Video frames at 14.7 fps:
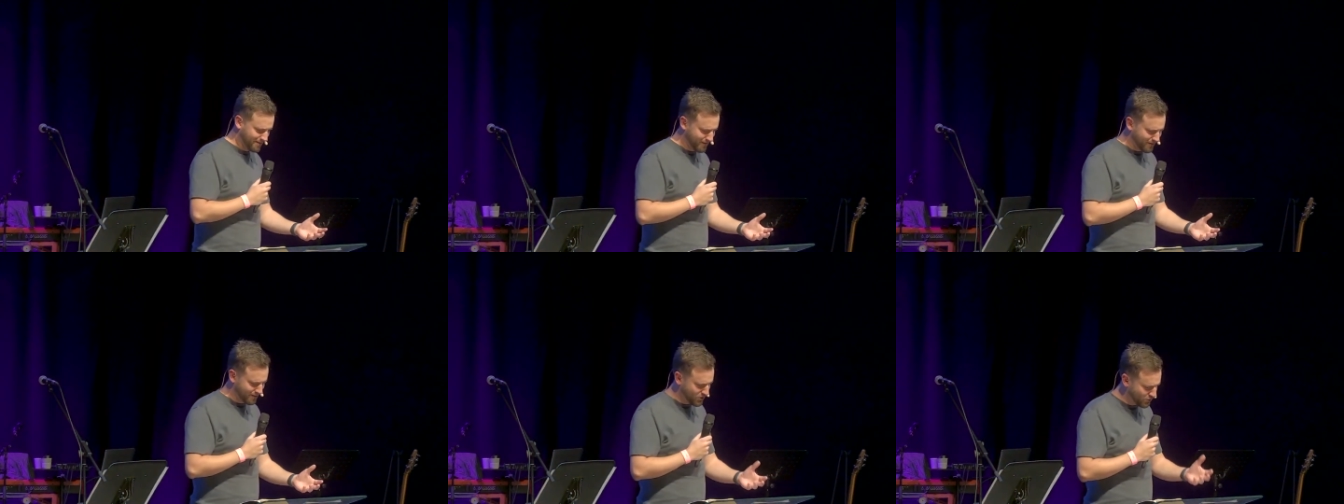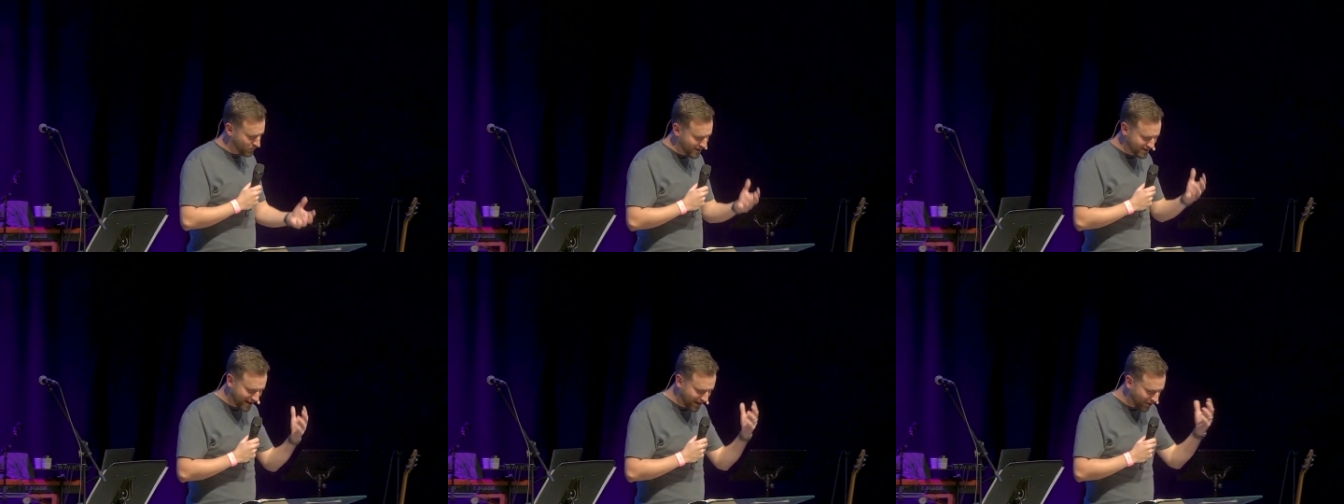
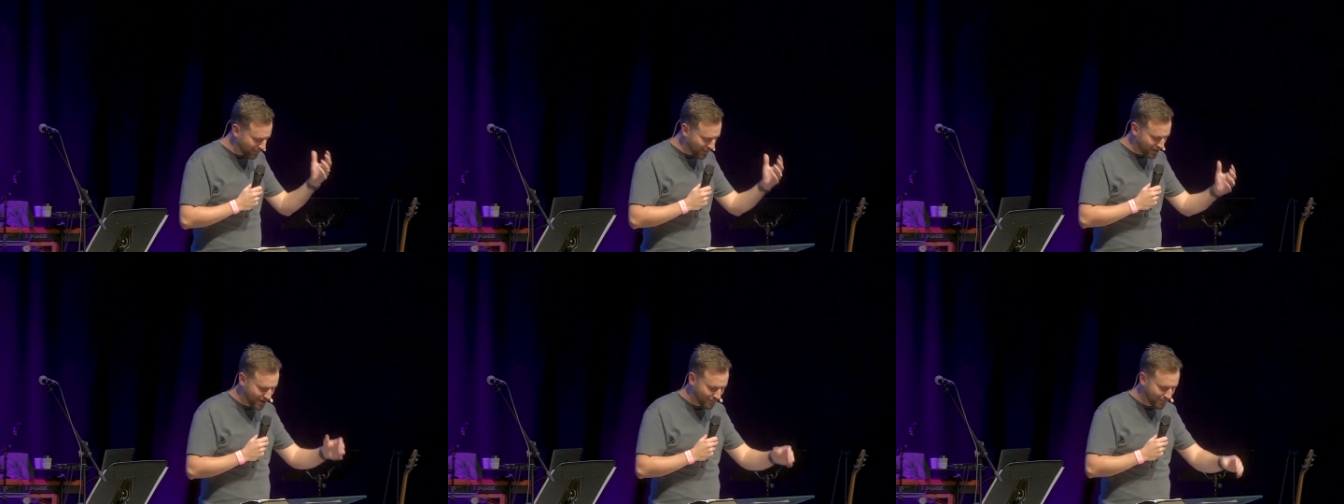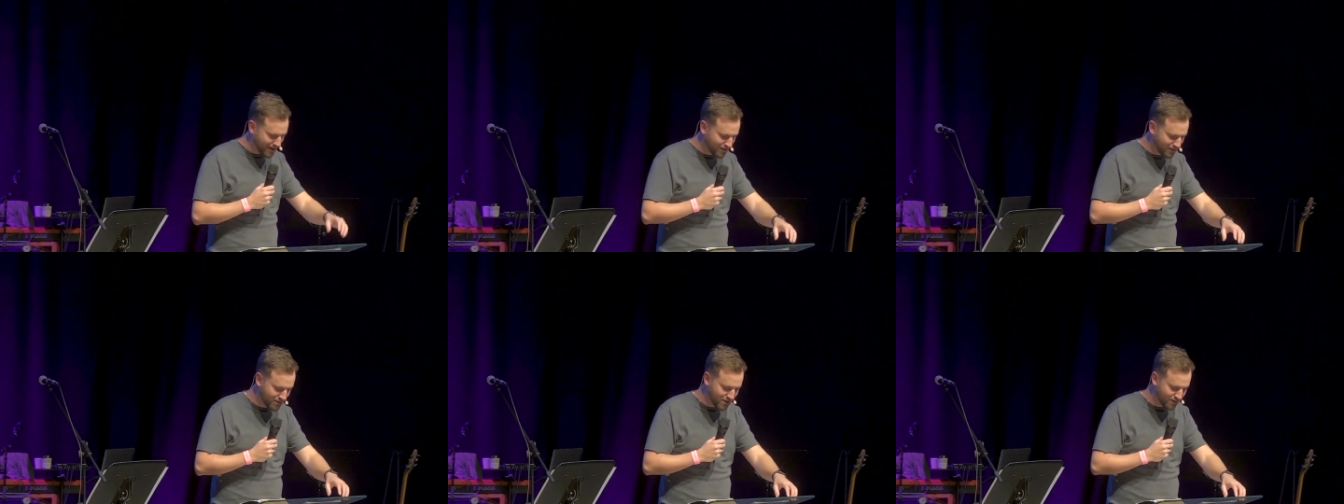squeezed out by the
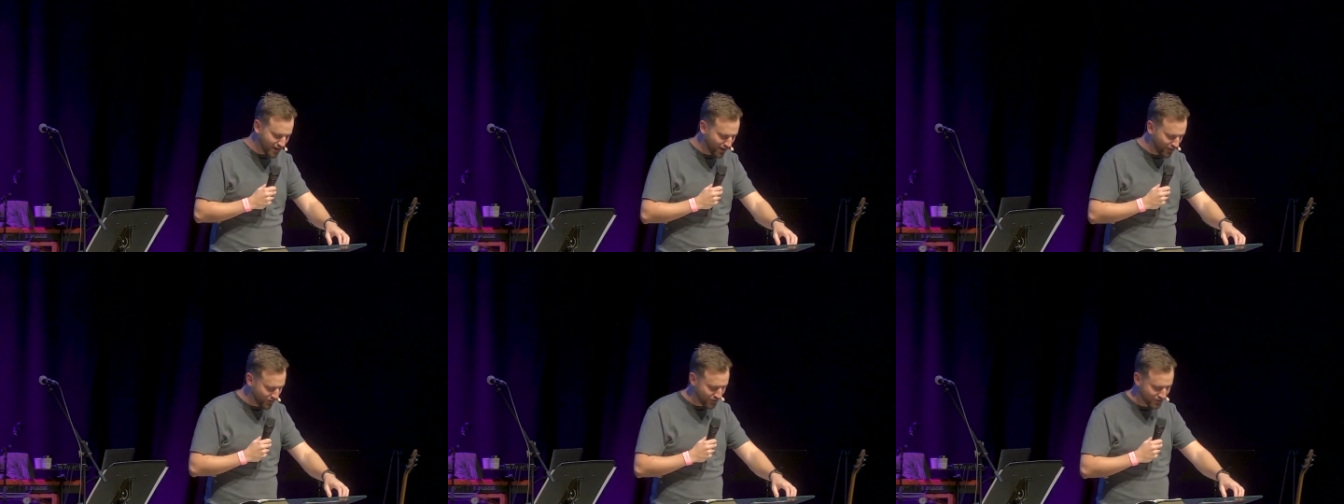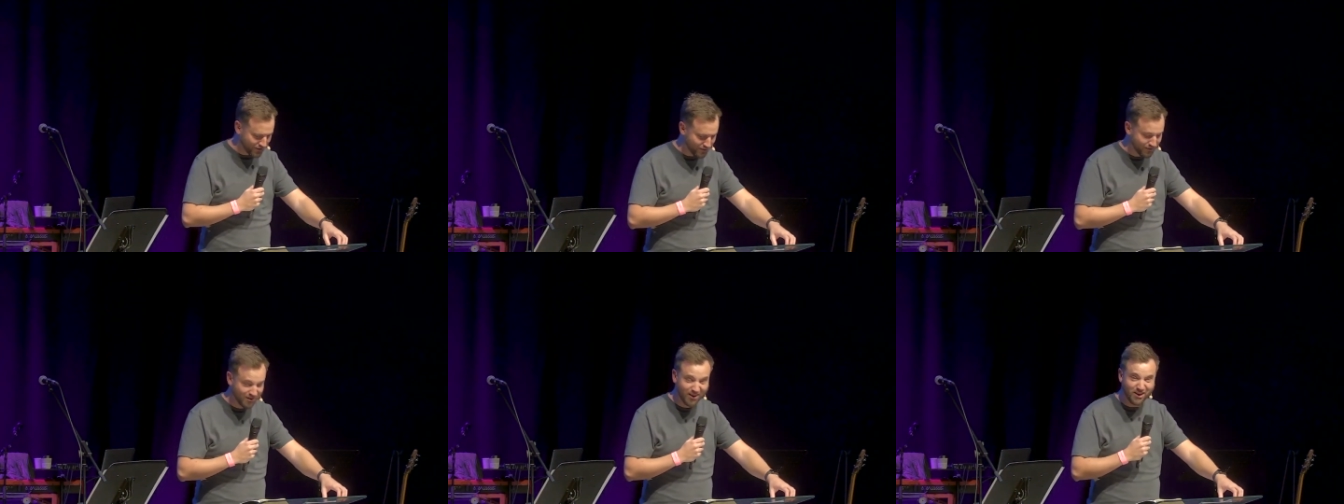opinions of others.
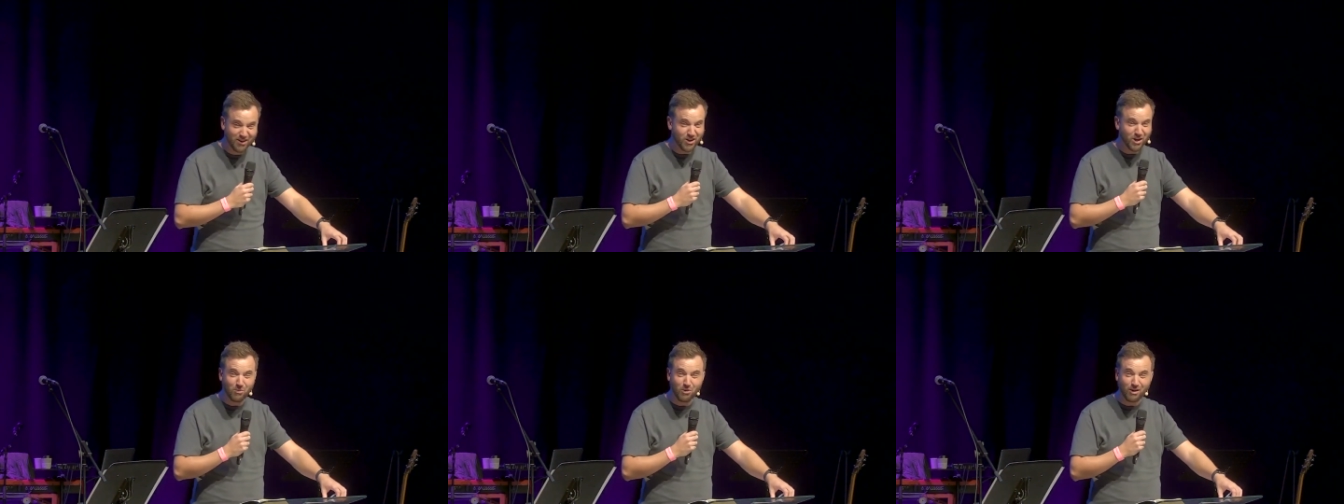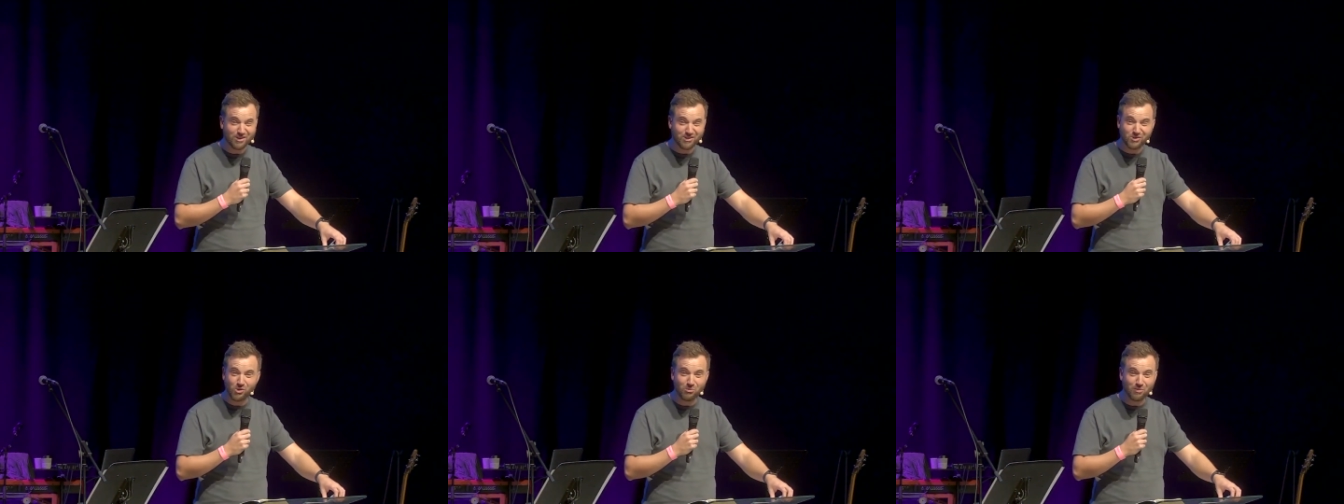And you know what? It's
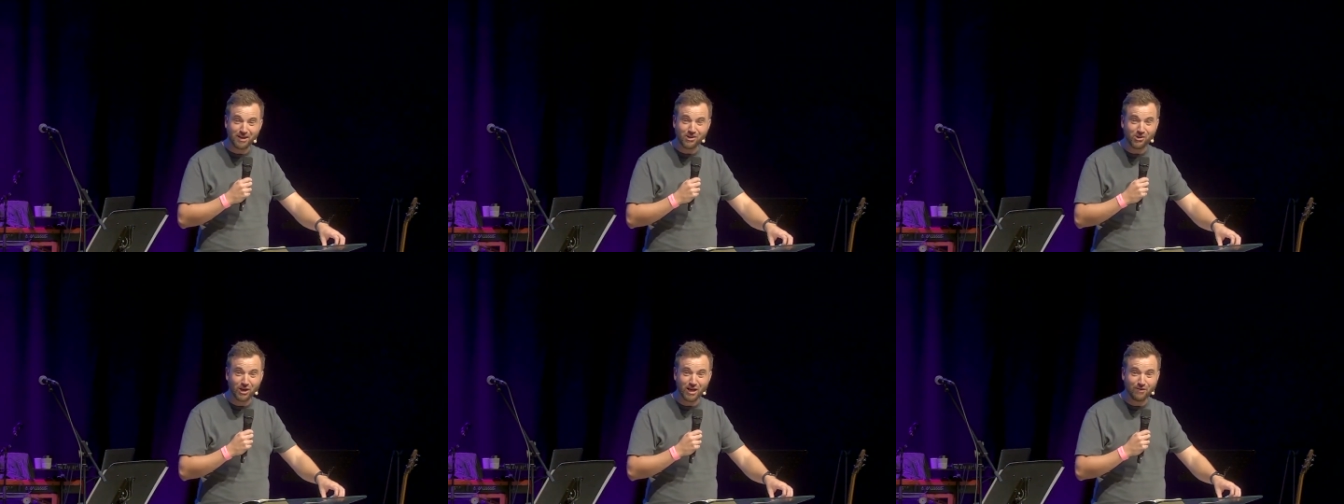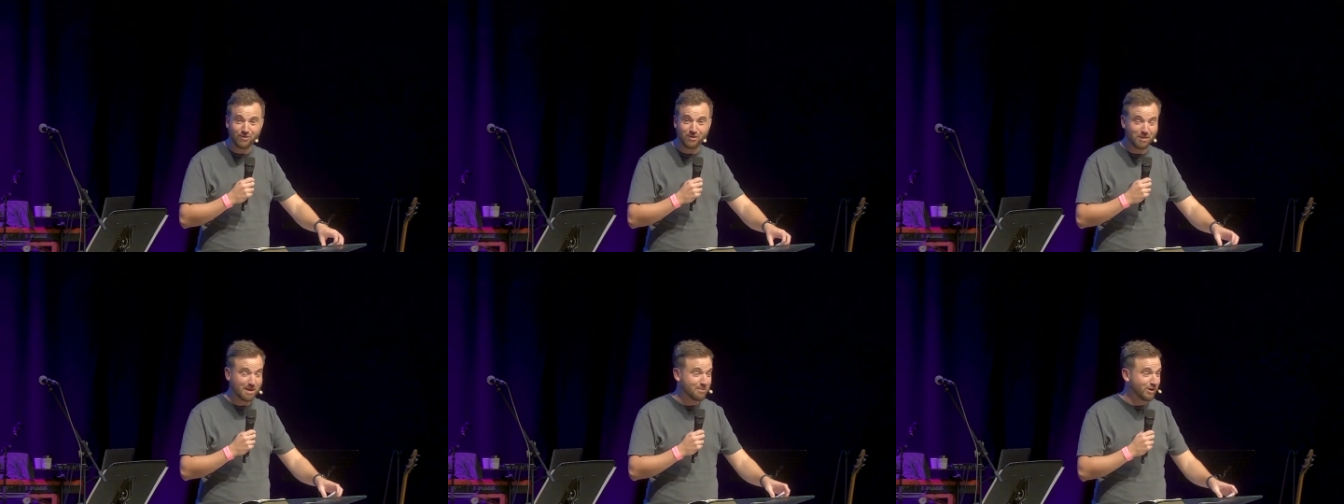normally not even that
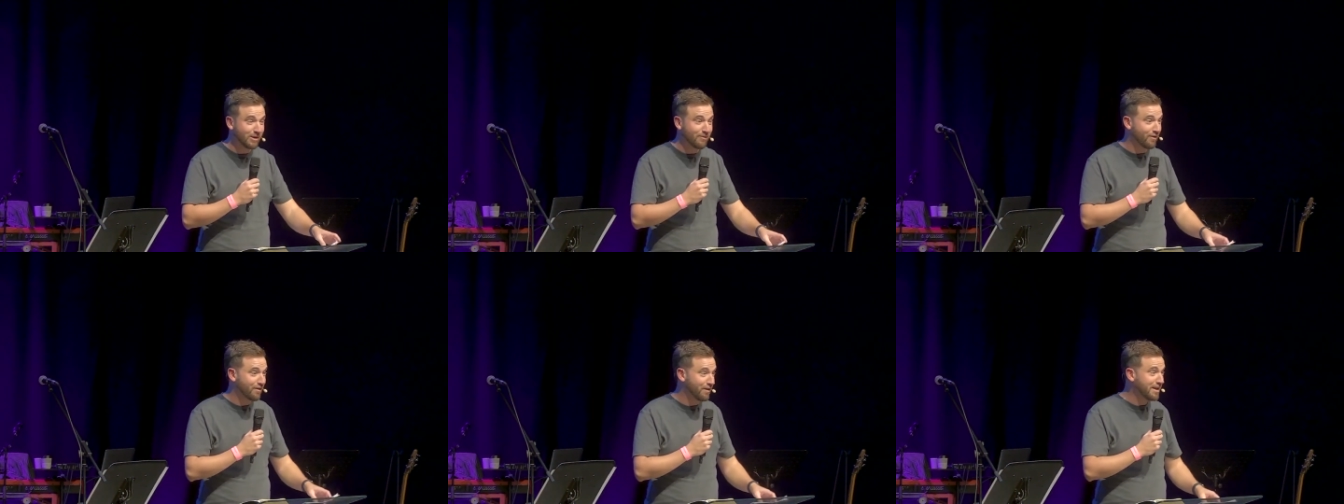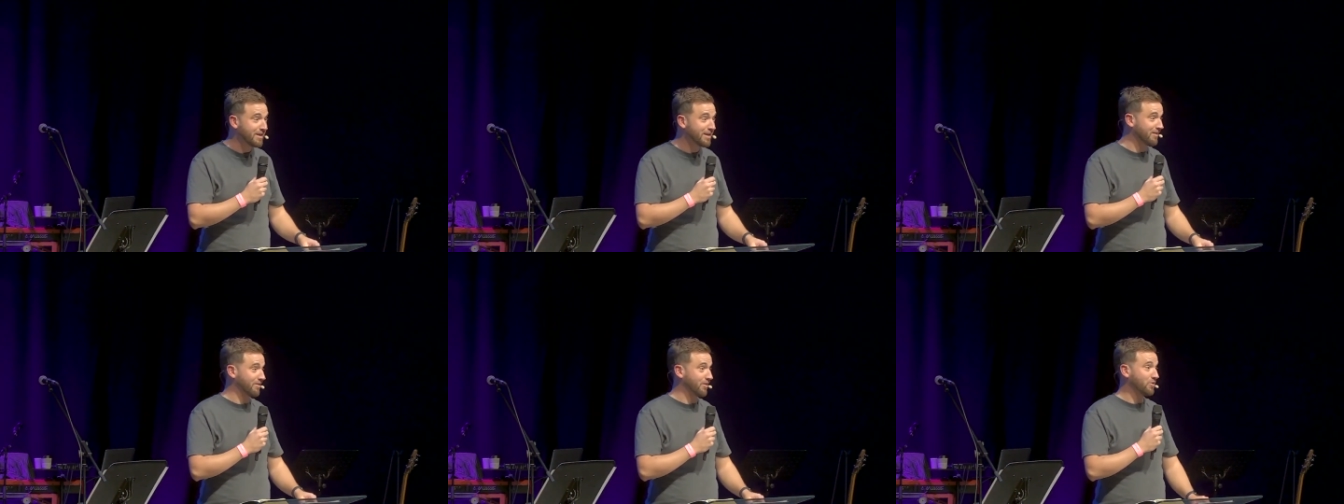people are even
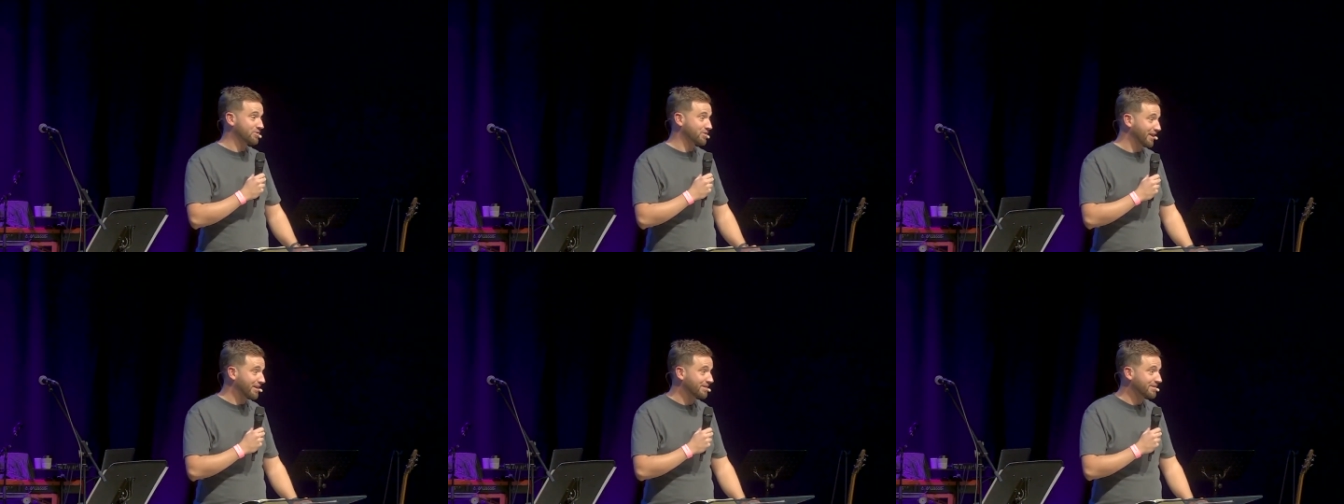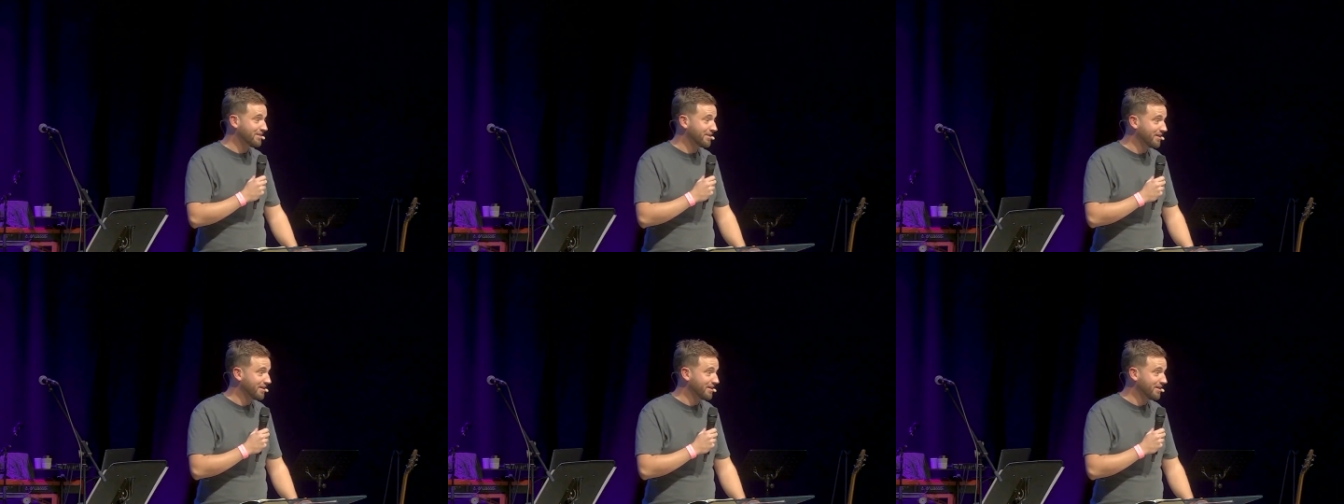thinking those things.